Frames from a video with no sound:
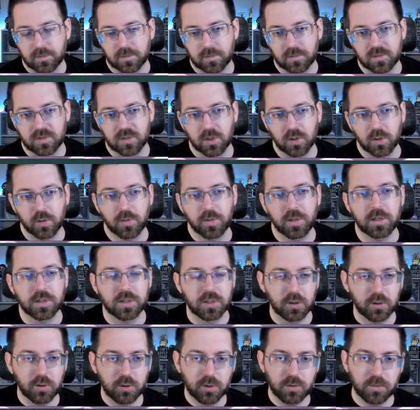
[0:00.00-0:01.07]
So the
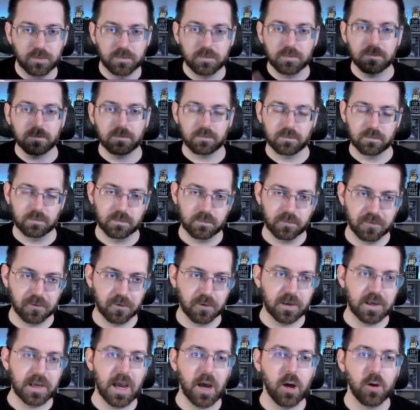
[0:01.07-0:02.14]
tomb for
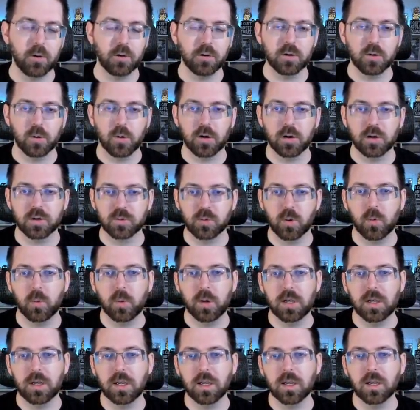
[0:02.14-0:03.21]
the outer door is what we
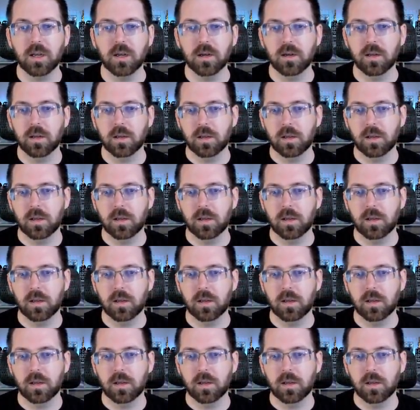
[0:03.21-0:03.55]
need.